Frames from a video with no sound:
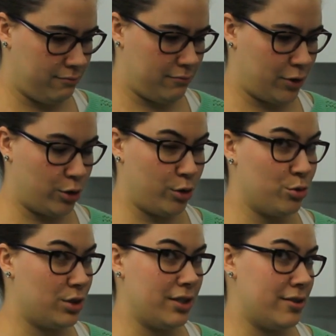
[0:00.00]

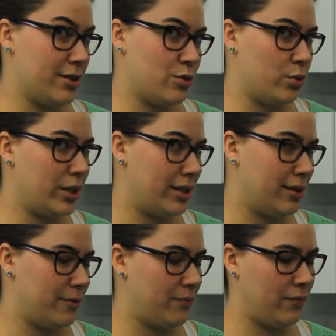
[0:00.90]
Close this as
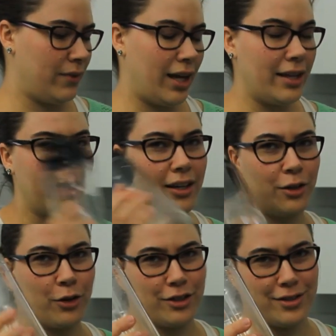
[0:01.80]
well, and then
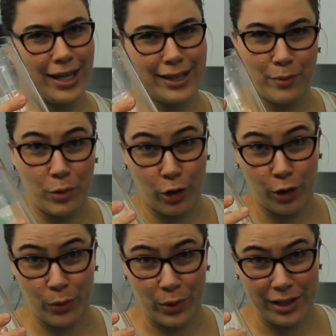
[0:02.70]
you can take the
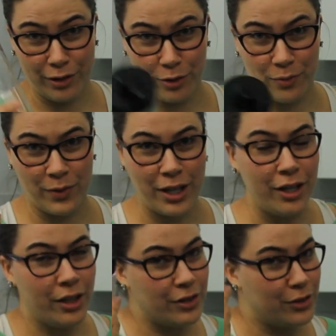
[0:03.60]
bottle with you.
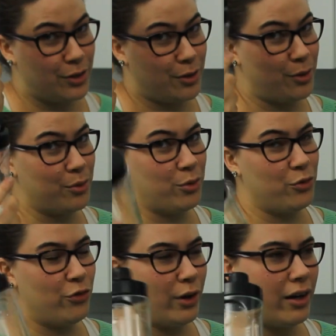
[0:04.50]
So
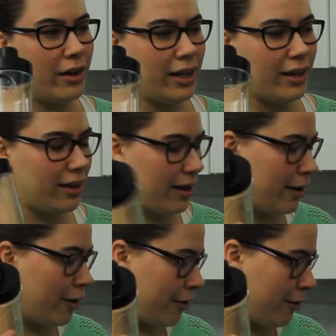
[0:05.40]
very
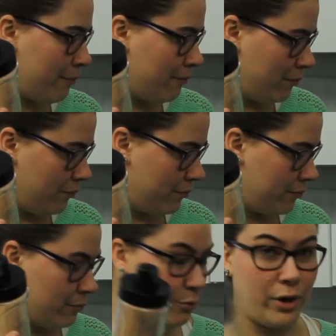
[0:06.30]

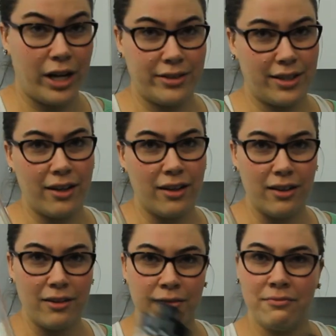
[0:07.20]

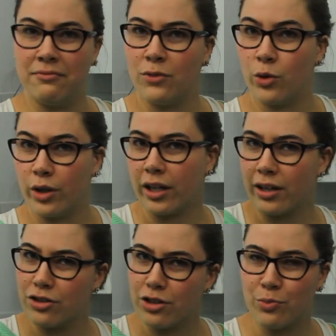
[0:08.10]
practical. Or you
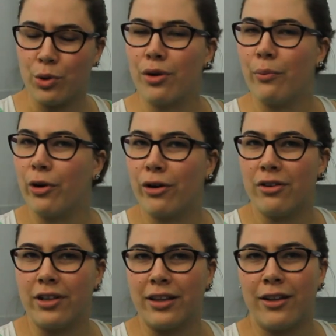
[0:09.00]
can just put the
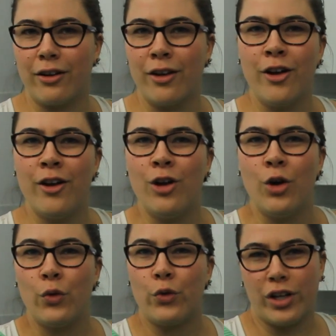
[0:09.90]
bottle in the
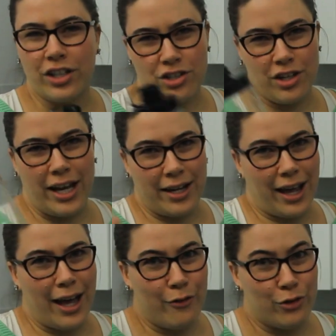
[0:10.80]
fridge and
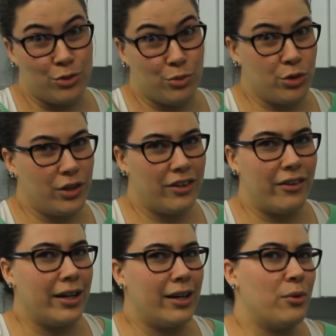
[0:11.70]
have a smoothie
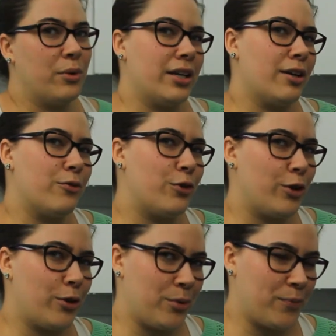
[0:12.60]
ready waiting
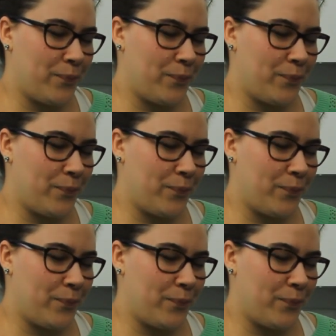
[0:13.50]
for you.